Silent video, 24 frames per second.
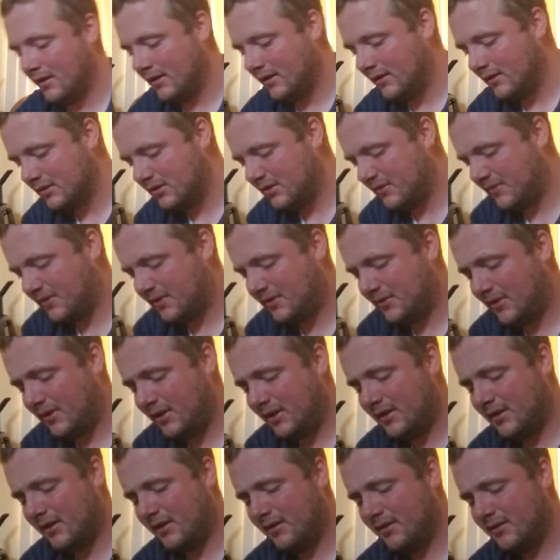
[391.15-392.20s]
So for
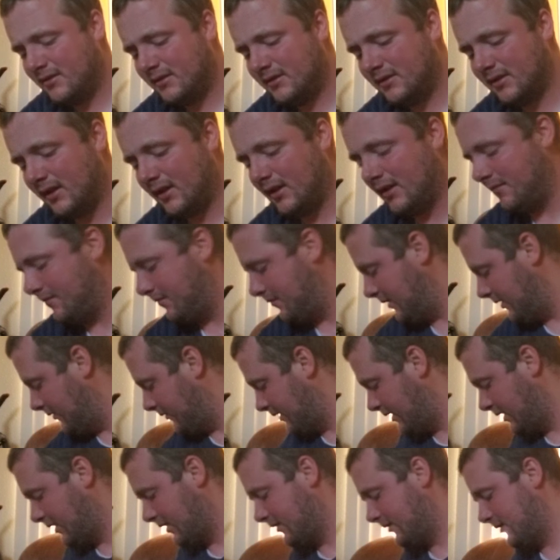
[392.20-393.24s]
$20, if
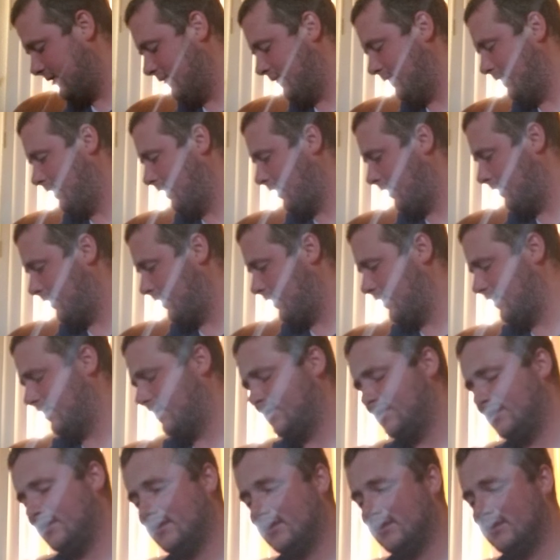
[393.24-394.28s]
Legacy of War
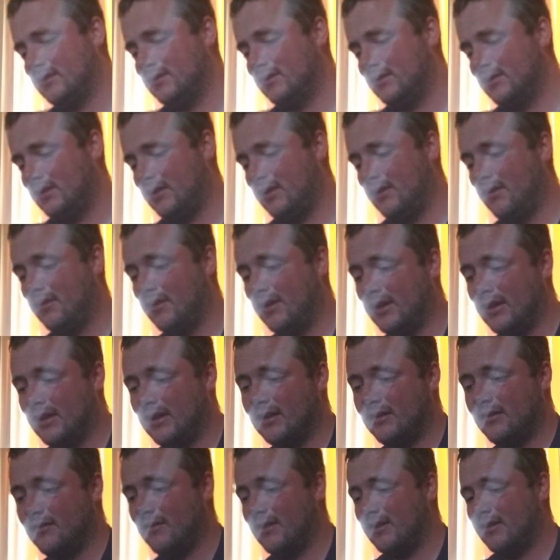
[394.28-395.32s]
works and I can
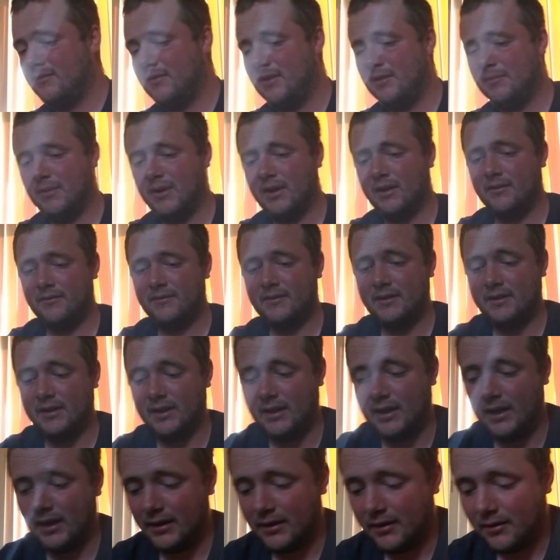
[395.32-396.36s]
get the rest rebuffed that
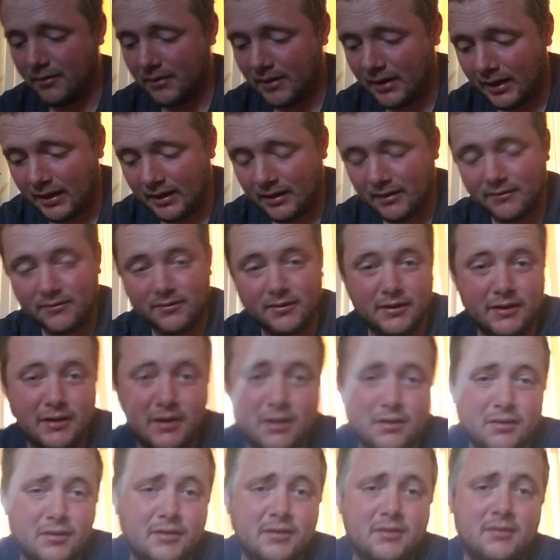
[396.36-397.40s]
I don't have for $1
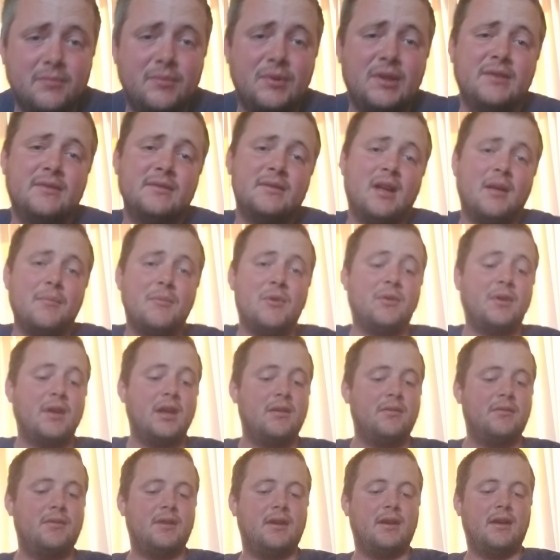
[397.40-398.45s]
or $2 a piece, I'm okay
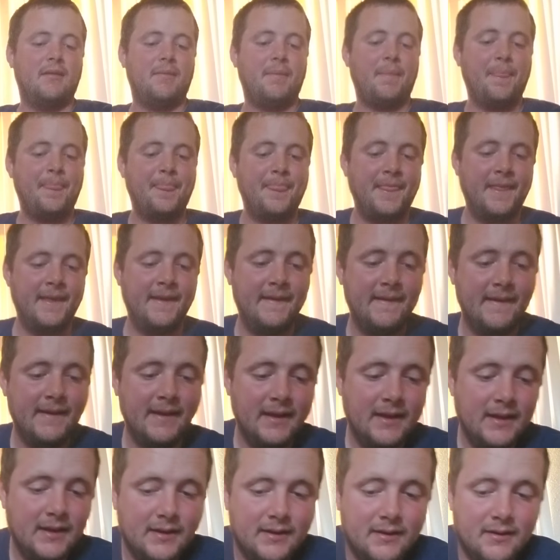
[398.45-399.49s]
with that.
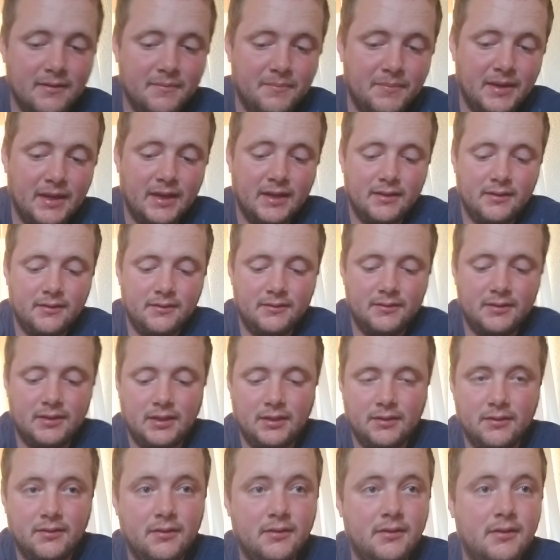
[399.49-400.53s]
Not a bad little
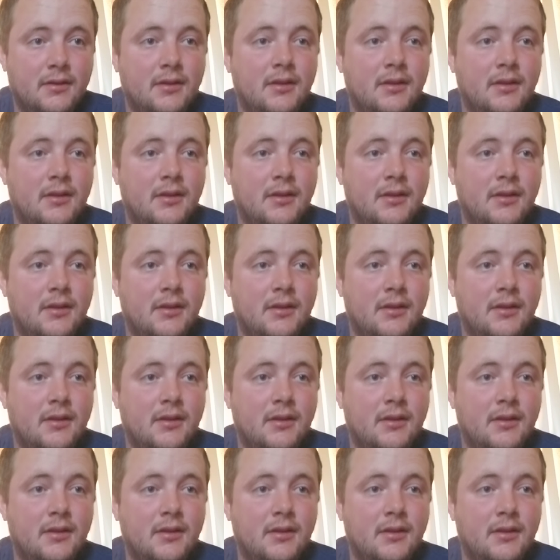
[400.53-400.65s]
deal.